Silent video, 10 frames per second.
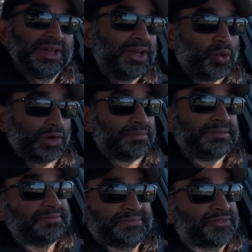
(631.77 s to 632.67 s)
or a
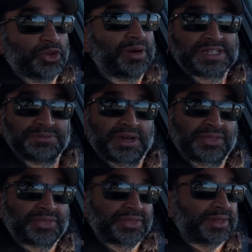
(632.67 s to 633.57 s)
few bucks a
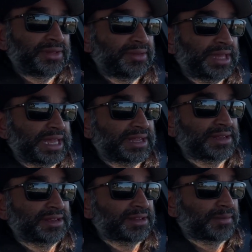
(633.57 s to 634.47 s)
month
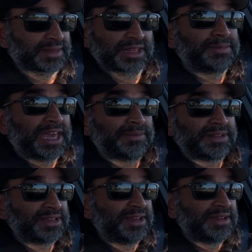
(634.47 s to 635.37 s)
in a monthly
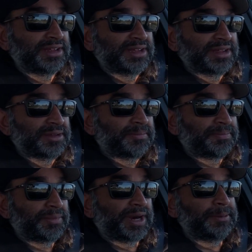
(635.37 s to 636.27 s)
payment.
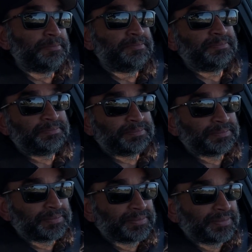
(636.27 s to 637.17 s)
But
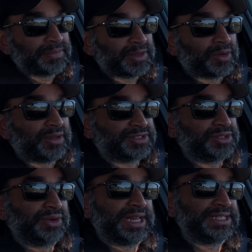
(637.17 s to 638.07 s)
you
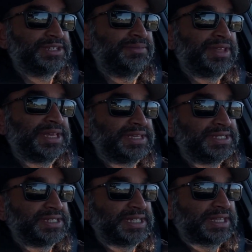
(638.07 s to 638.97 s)
also get some
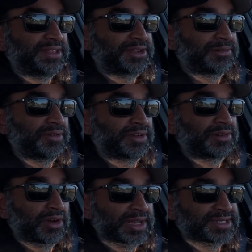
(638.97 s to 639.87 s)
things in the Corolla
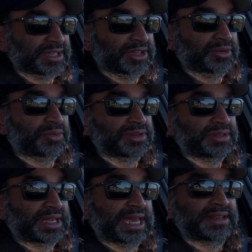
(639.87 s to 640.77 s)
Cross that you
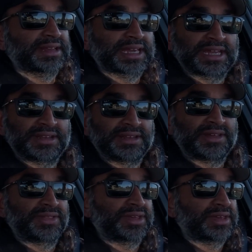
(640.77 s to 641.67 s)
wouldn't get in
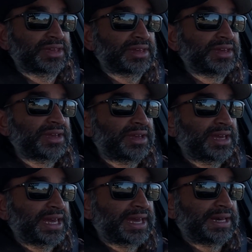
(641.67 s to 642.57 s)
the
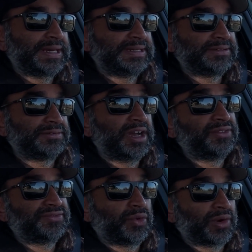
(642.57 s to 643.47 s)

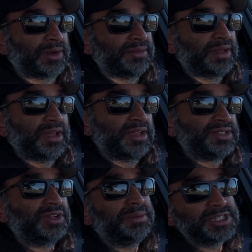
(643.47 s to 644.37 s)
RAV4.
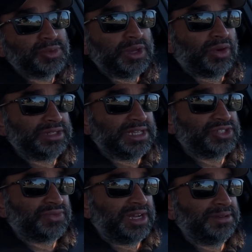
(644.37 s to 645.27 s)
So it depends what you want. I
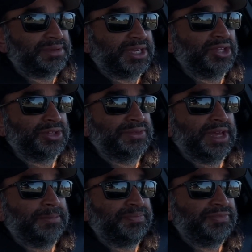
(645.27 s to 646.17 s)
just find it peculiar
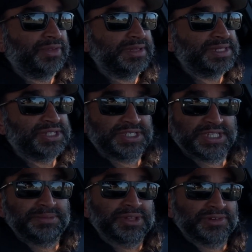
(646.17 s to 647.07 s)
that
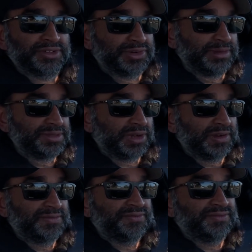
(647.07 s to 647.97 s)
similar trims
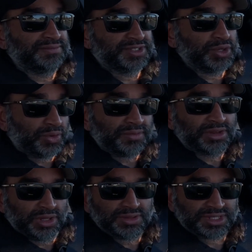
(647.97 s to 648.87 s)
are so
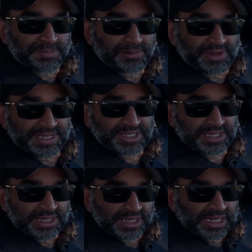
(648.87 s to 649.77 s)
closely
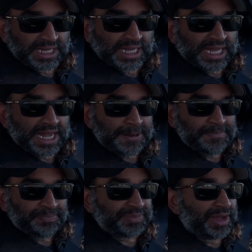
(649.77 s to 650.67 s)
priced.
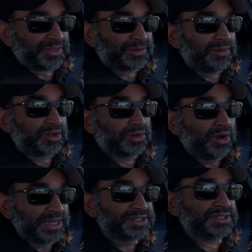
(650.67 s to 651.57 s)
Now the Corolla
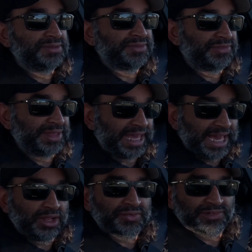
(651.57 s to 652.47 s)
Cross for the
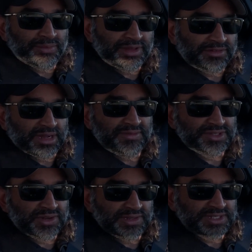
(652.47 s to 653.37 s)
L front-wheel drive
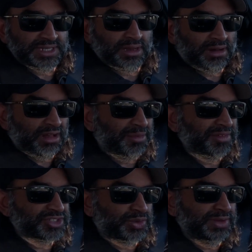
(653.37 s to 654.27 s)
starts at
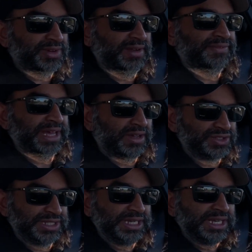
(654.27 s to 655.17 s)
almost $25,000,